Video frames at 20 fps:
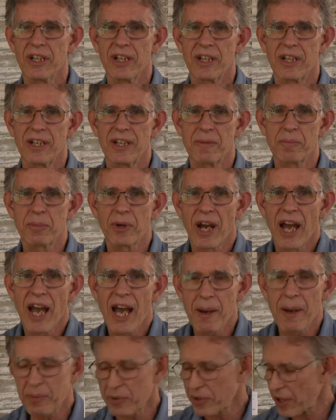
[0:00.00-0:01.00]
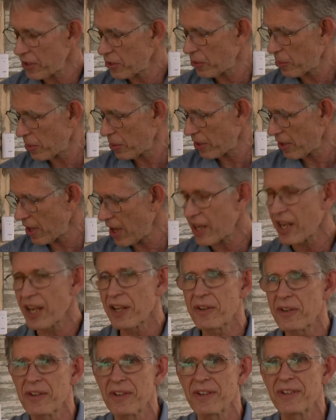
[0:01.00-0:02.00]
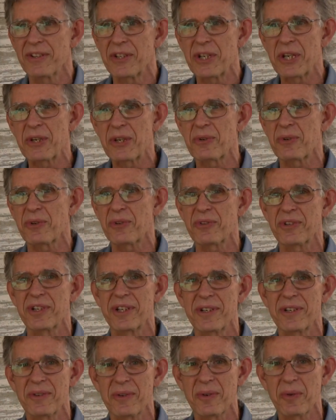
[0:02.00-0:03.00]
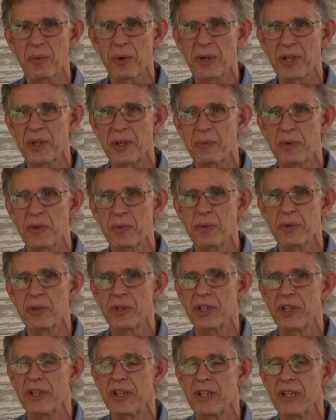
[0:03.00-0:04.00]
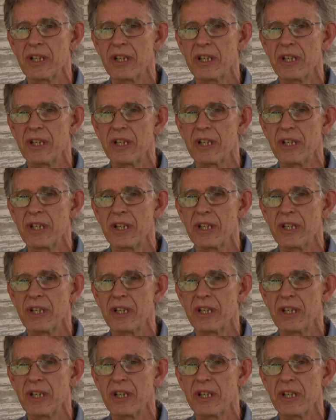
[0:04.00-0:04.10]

And perhaps that's where I got the interest in working with wood.